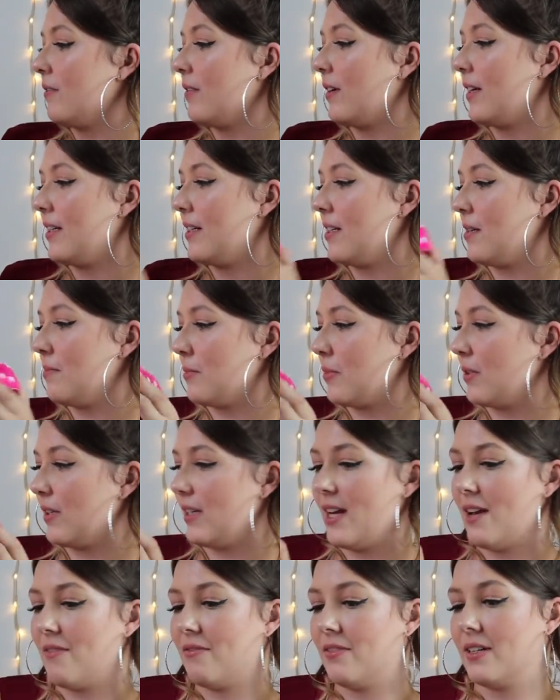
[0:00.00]
Right, number
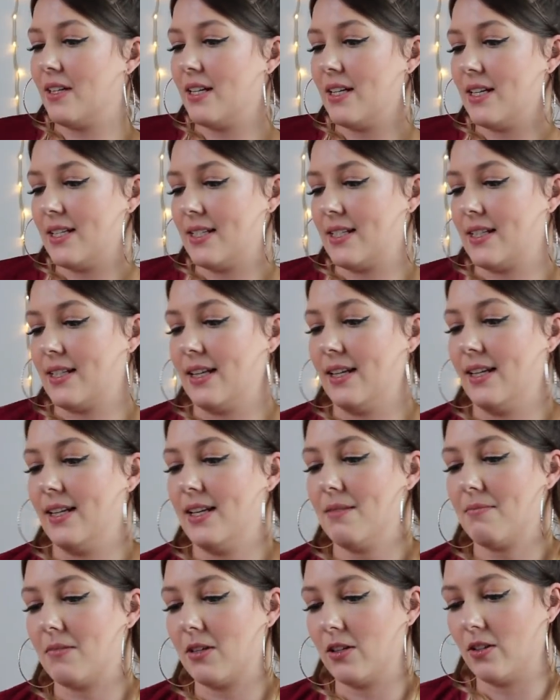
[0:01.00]
11 is the
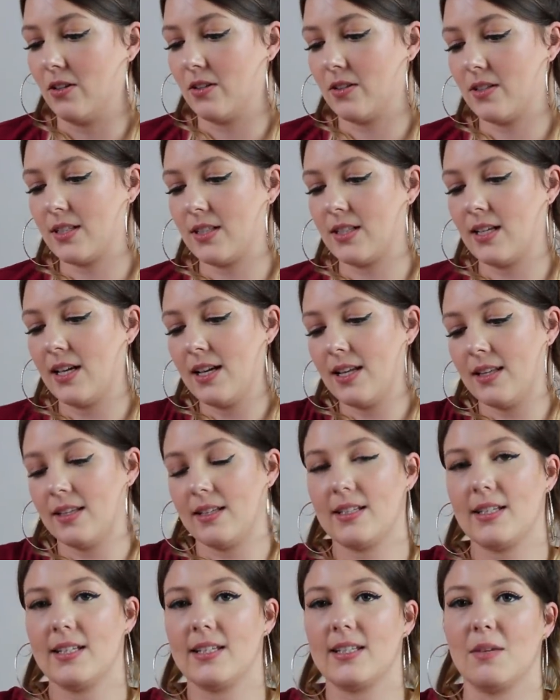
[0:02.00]
lip gloss.
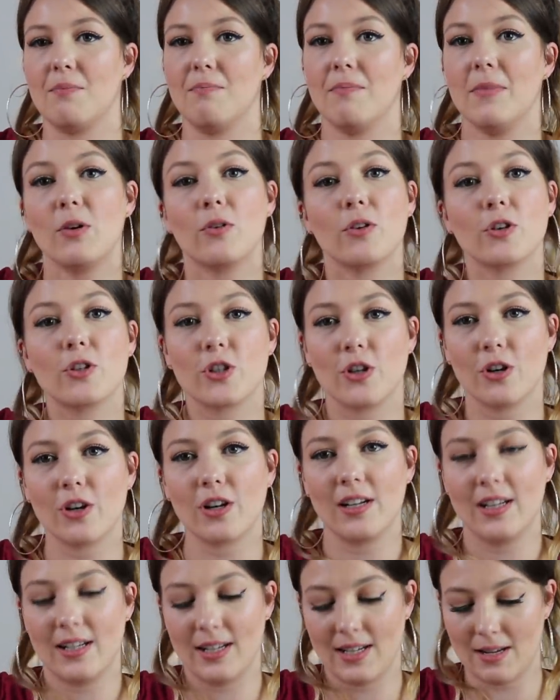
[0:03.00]
This is the milk
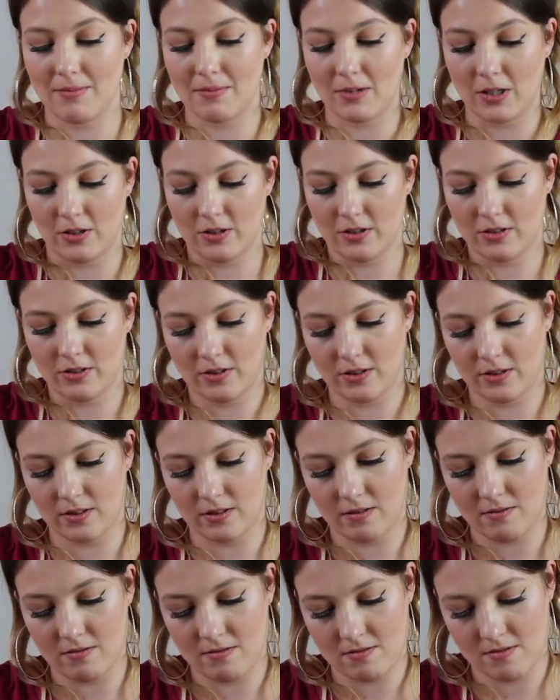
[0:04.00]
chocolate lip
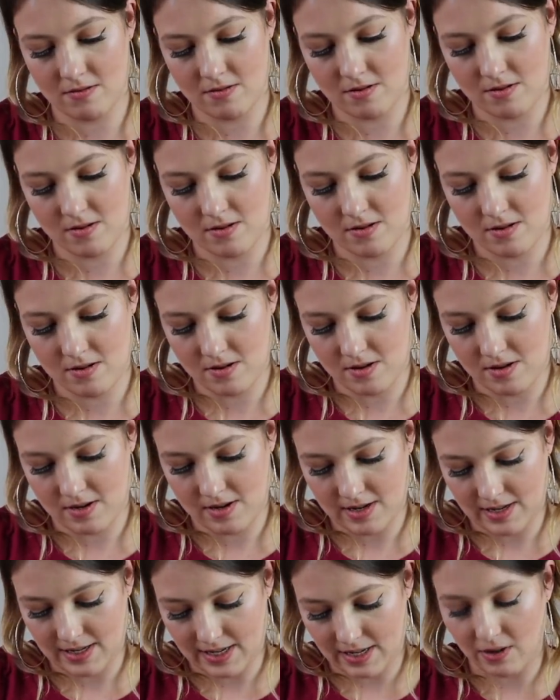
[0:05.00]
gloss.
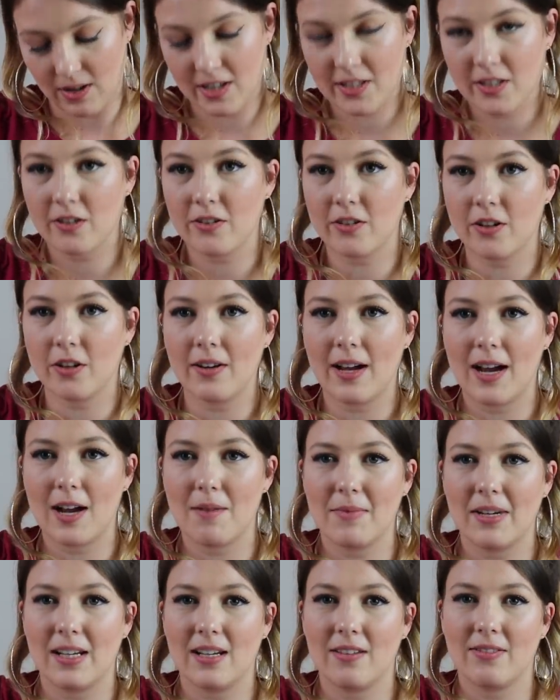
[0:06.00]
Now, I don't know
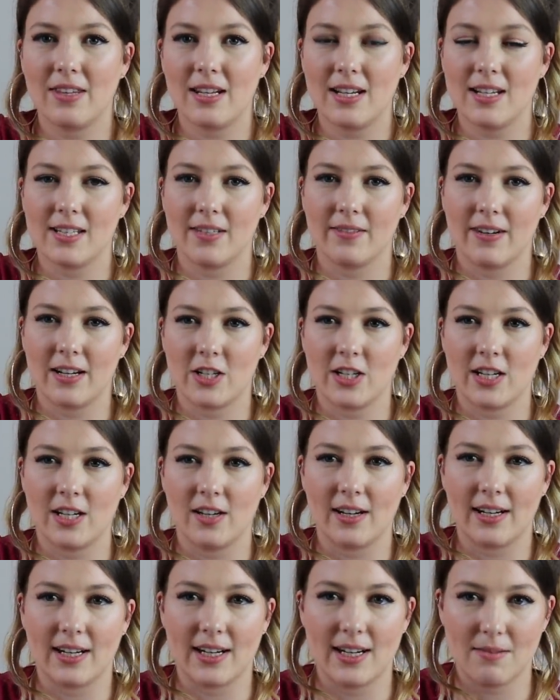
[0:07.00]
how many of these are actually
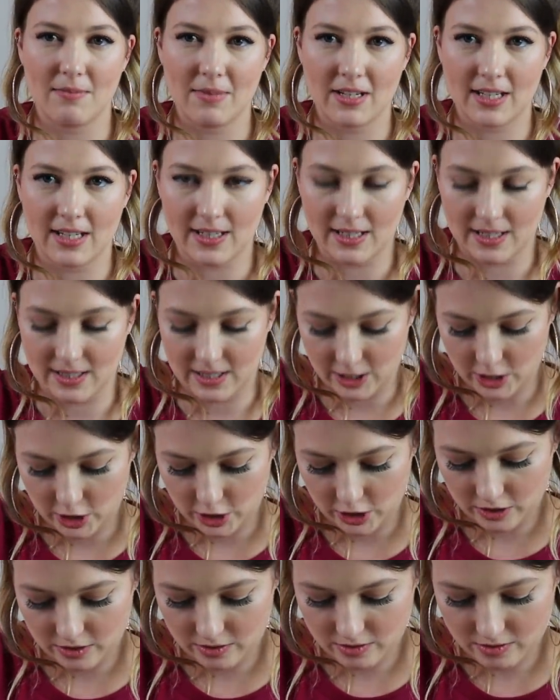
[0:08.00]
like limited
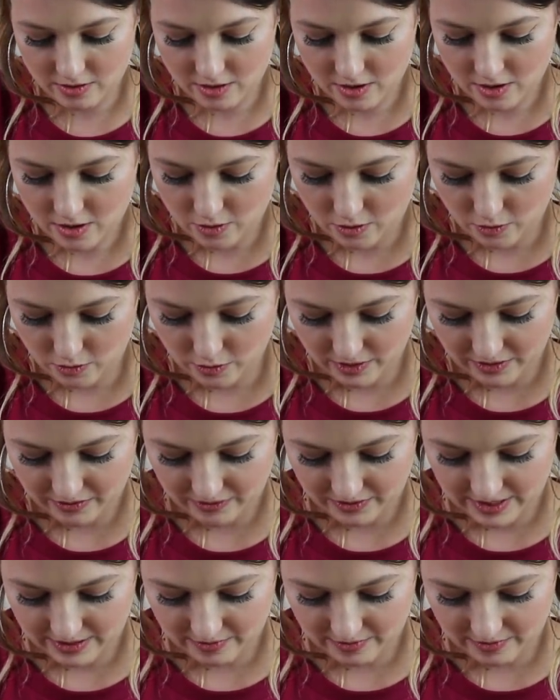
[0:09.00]
edition or if